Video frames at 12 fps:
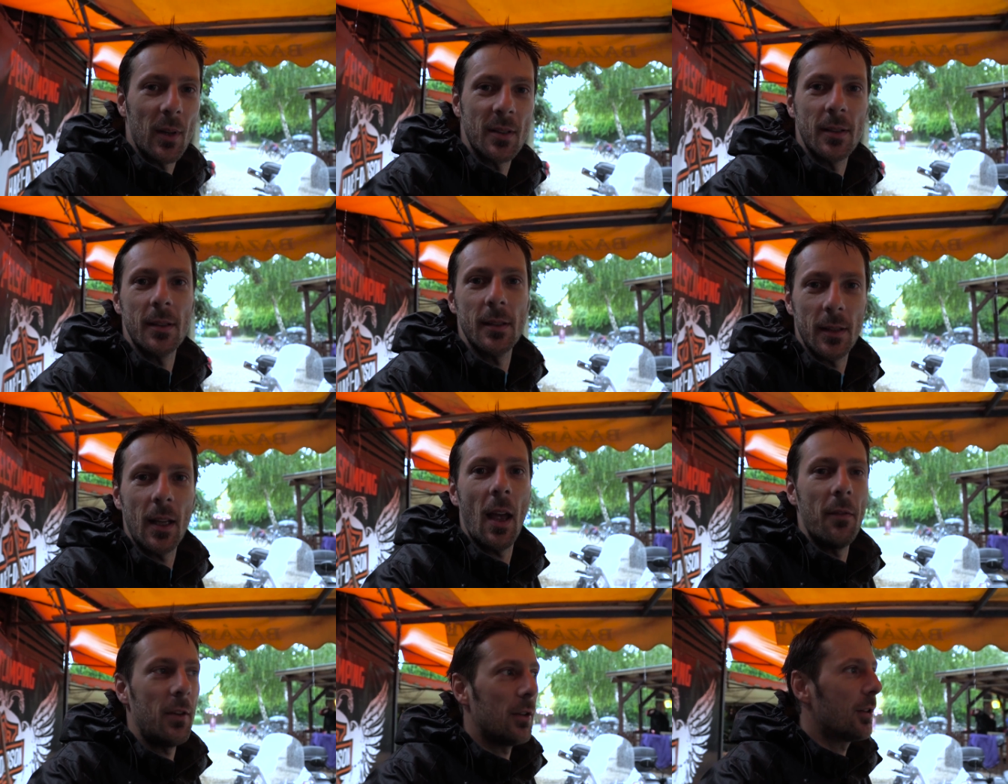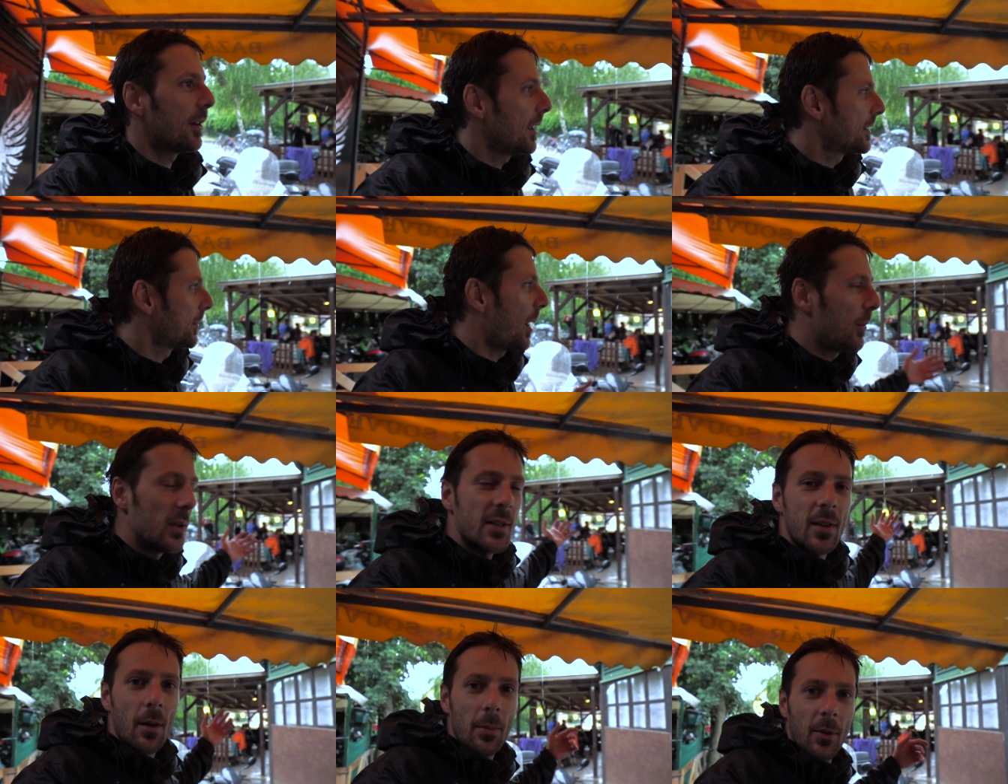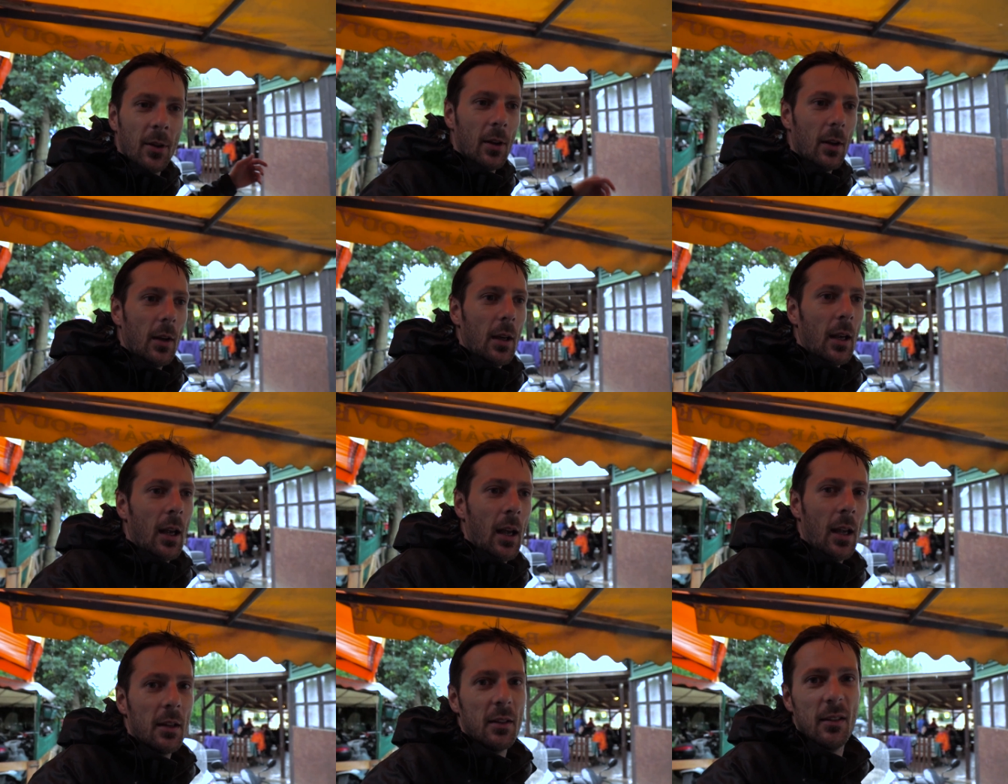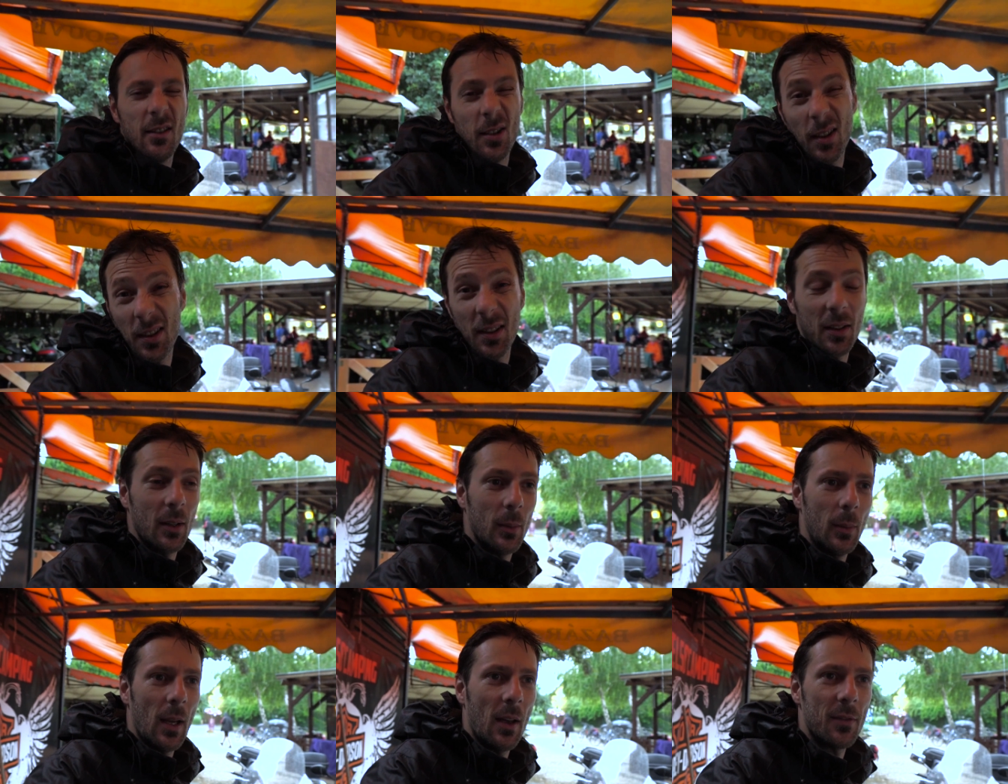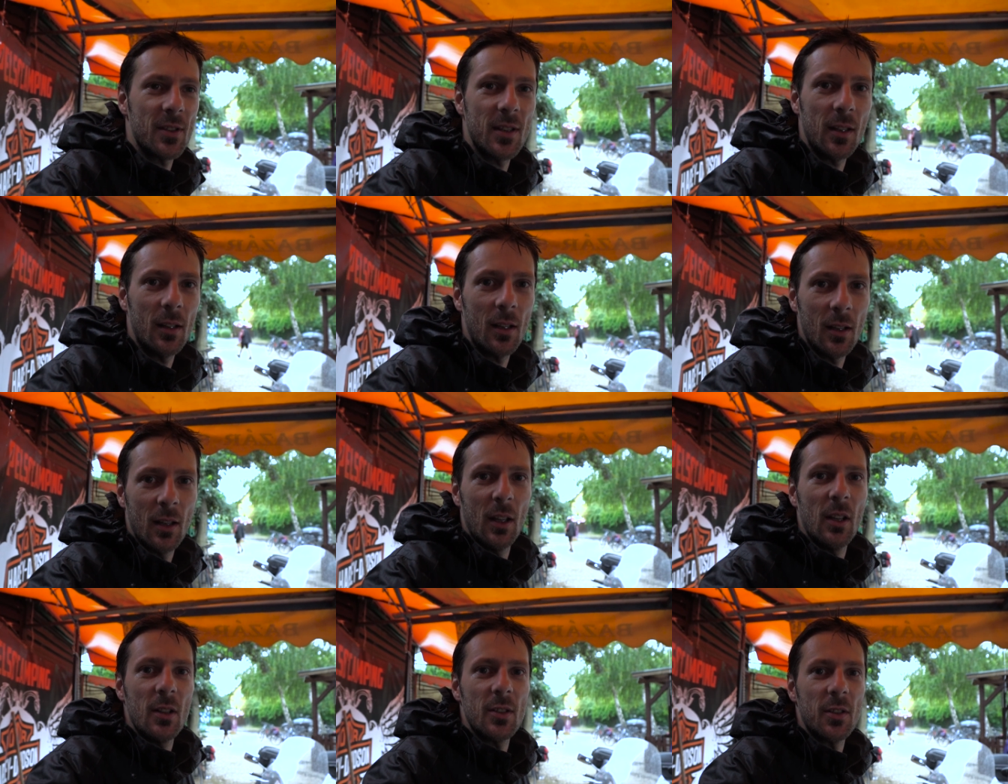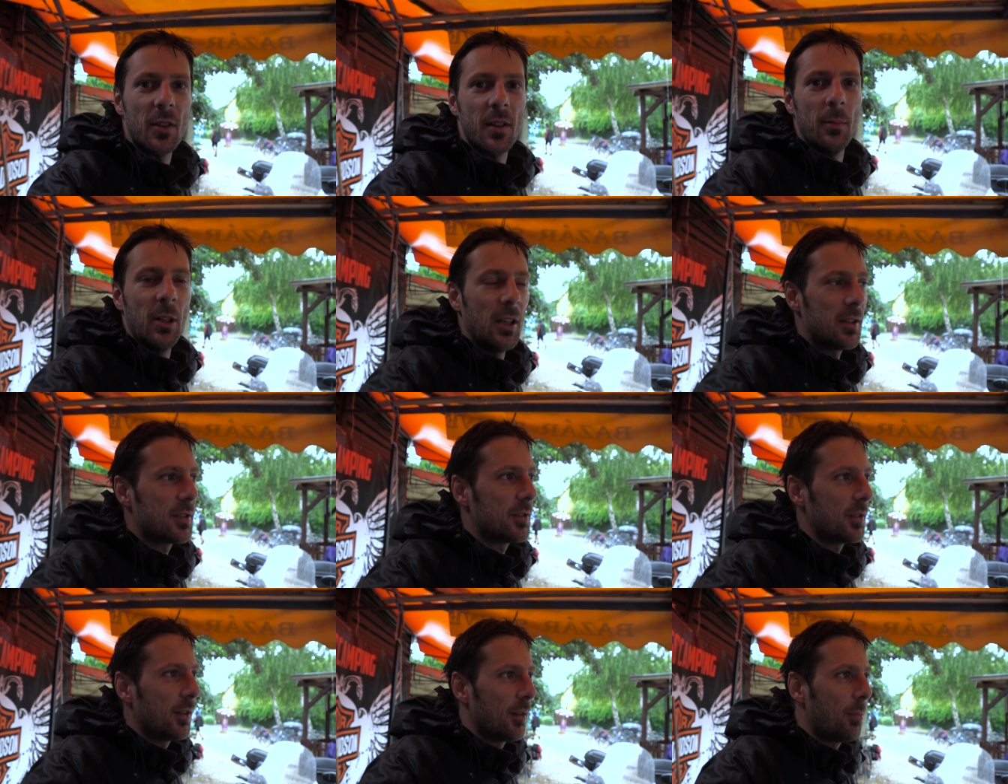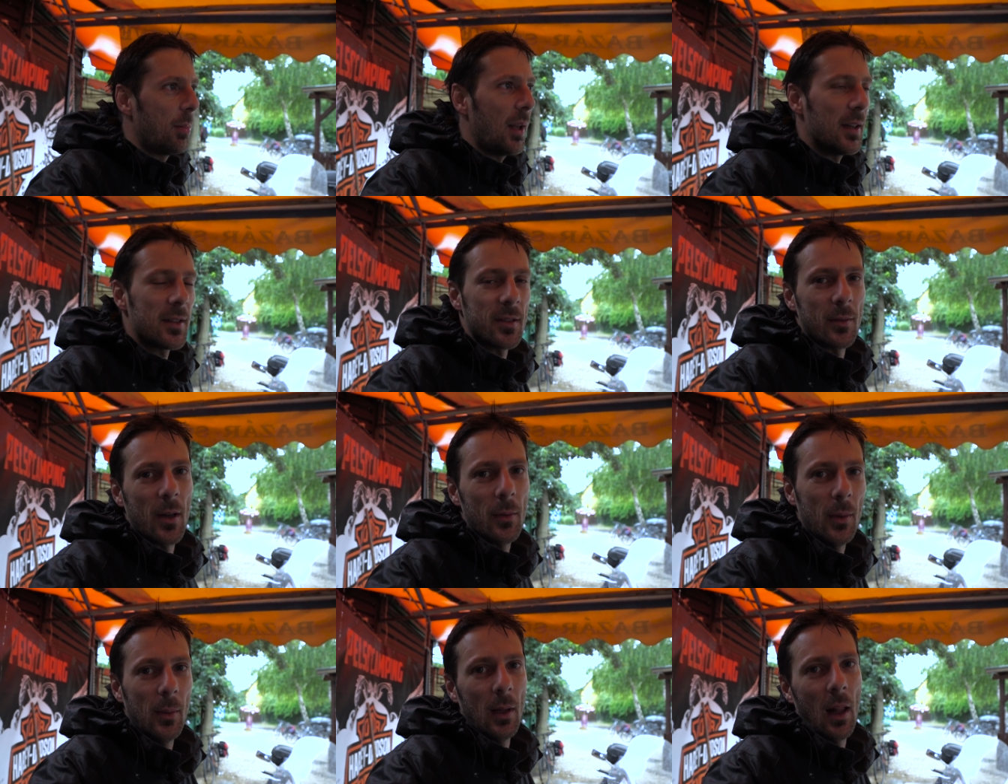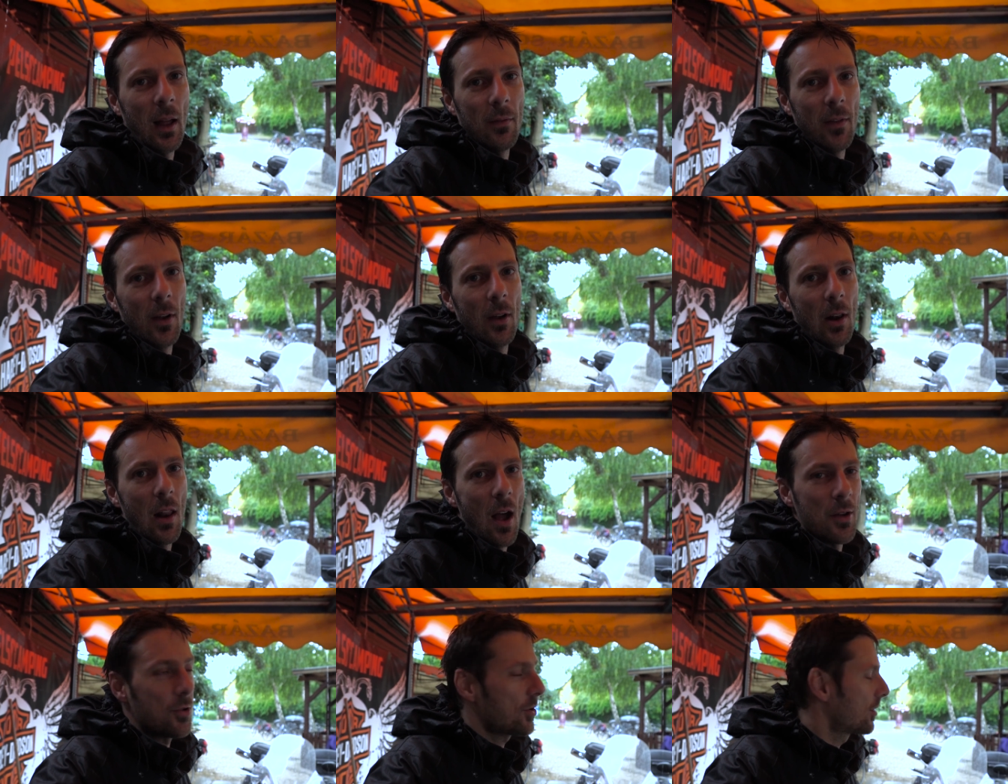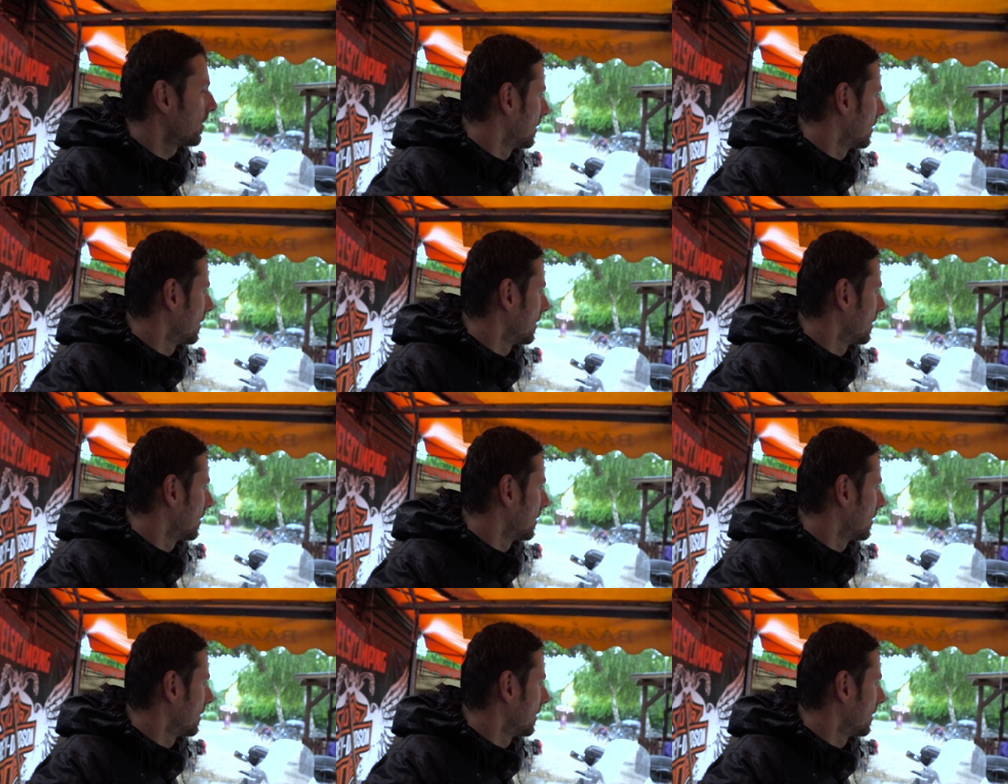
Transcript: was heavier, that's why we stopped. And we have still 30 minutes to the place where we will have the lunch.